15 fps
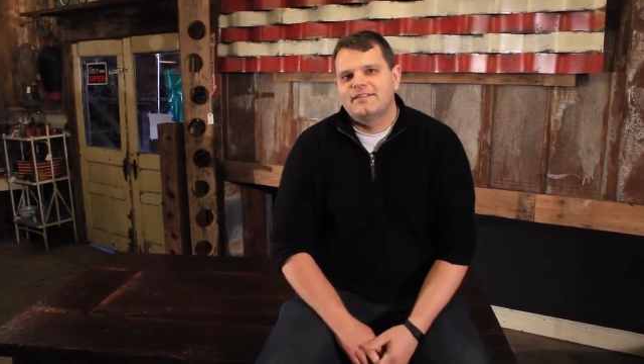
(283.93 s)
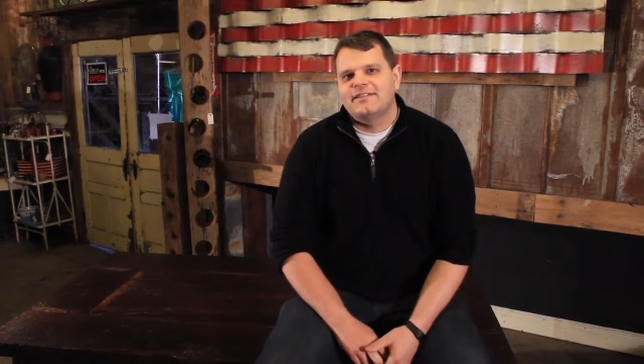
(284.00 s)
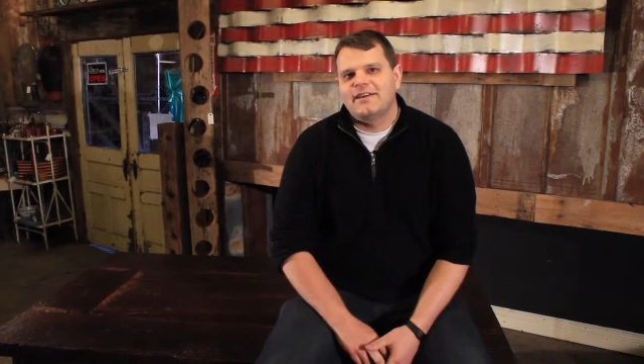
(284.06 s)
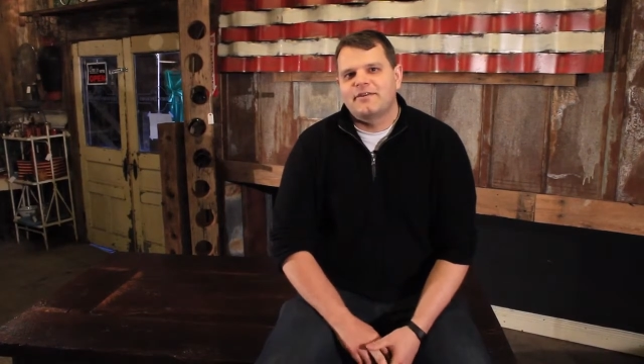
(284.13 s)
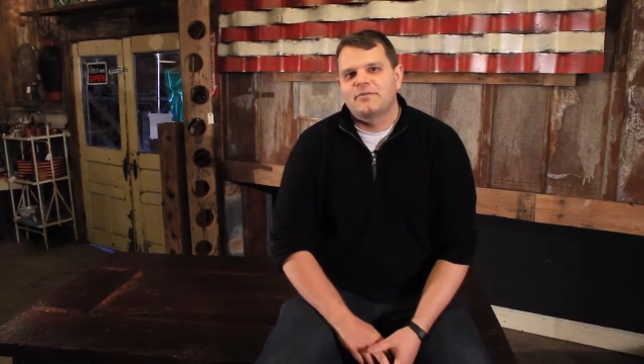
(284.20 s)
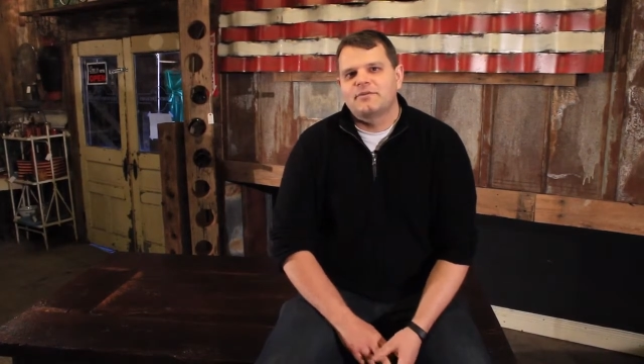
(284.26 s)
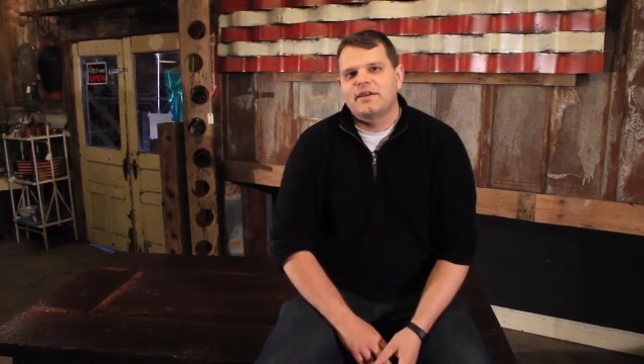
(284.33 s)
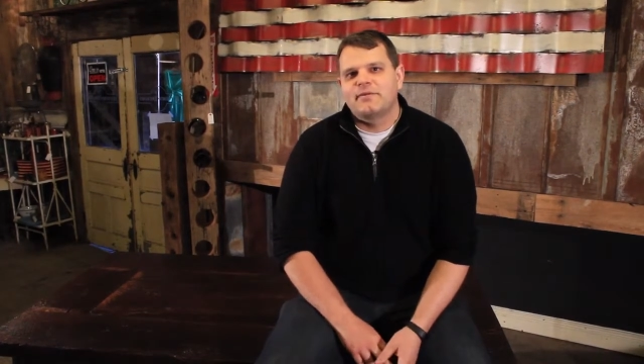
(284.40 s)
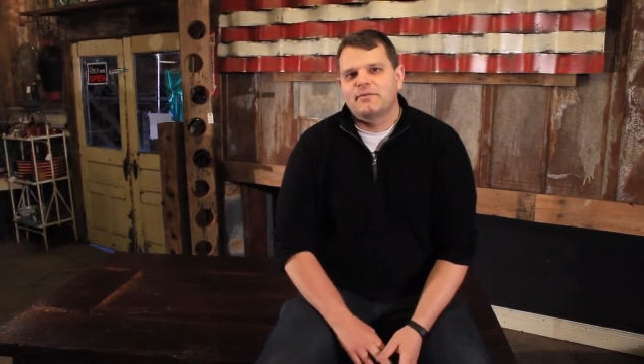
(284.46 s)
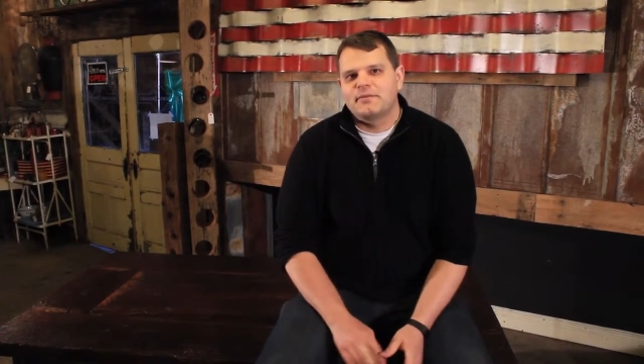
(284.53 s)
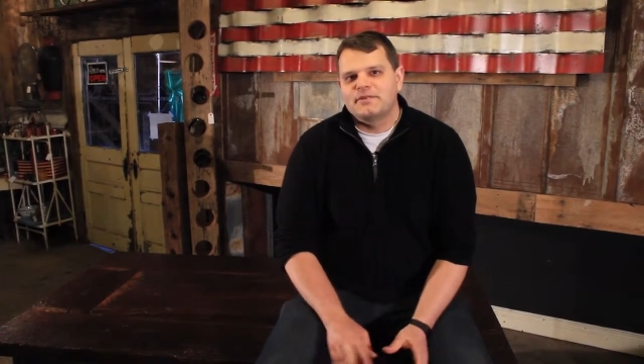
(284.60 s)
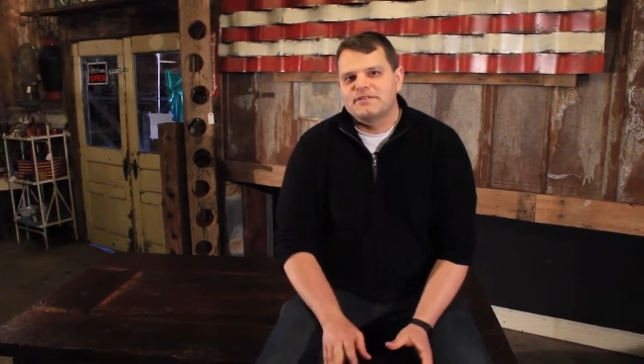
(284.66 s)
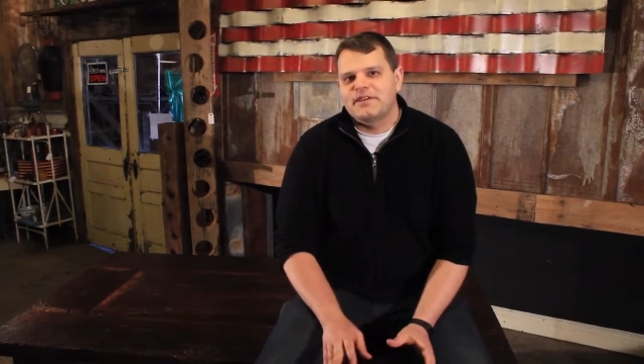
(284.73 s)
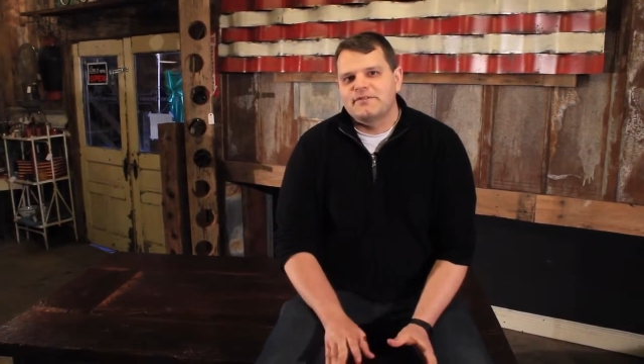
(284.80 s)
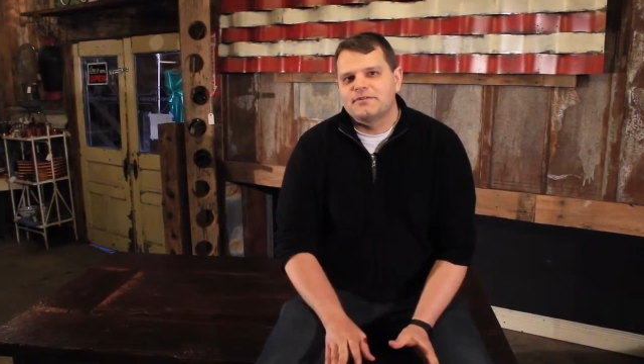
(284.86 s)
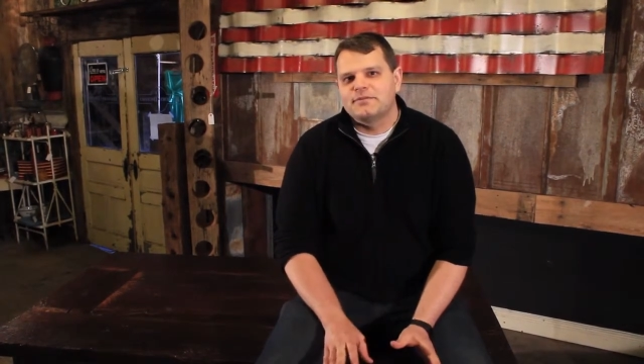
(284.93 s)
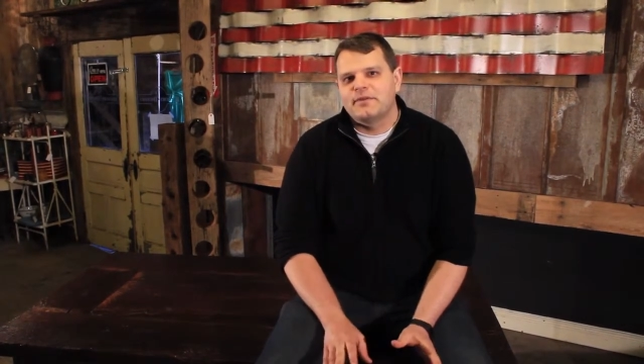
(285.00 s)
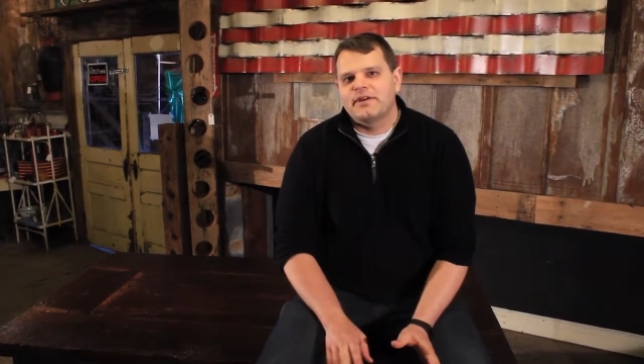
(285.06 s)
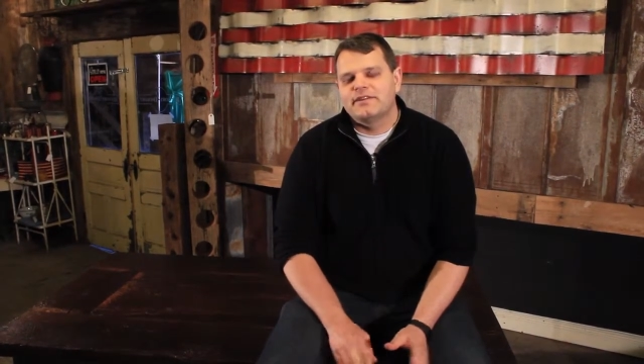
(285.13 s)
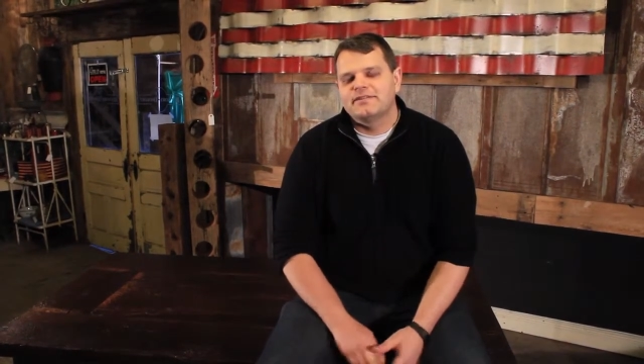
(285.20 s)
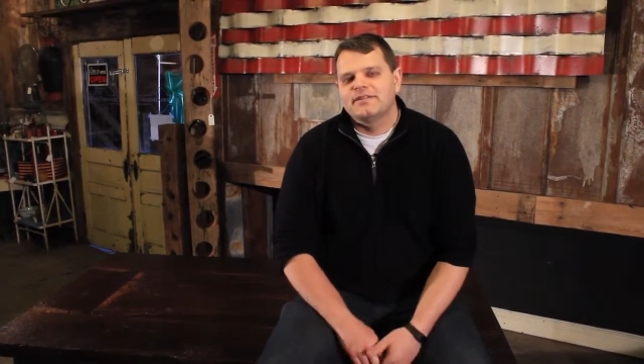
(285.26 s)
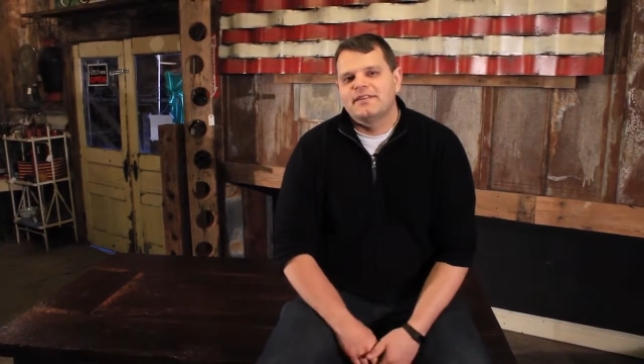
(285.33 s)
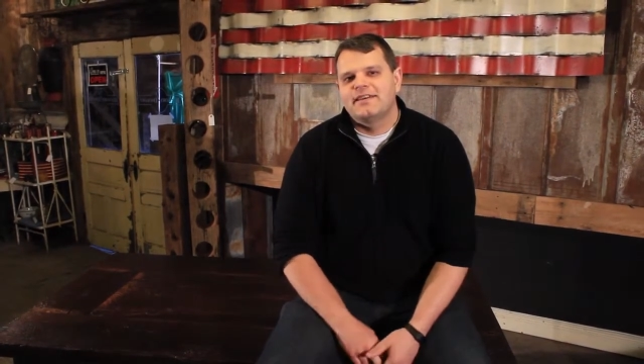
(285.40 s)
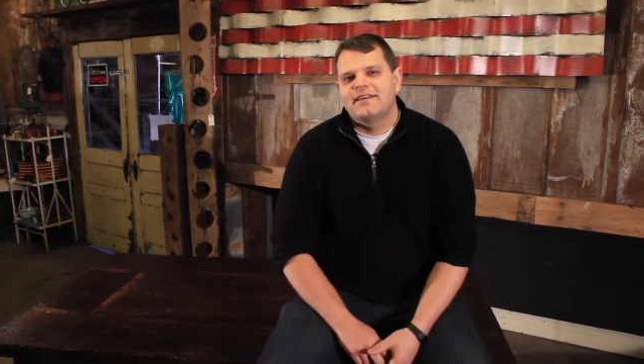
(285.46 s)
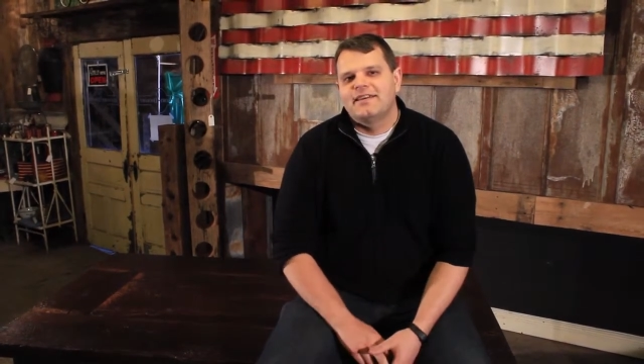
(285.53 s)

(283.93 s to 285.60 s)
dining room table and be the safest place.